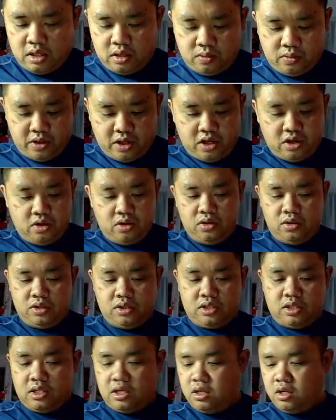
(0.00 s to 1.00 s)
We
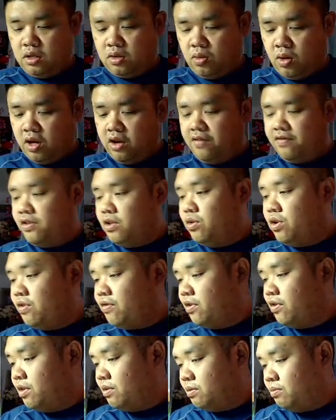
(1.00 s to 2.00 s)
used quite a few
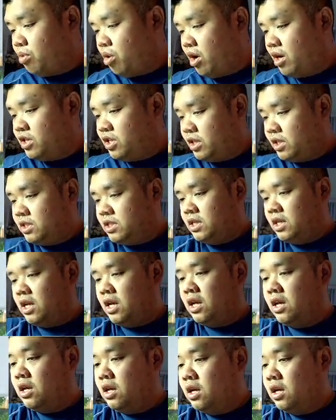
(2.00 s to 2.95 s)
different projects today.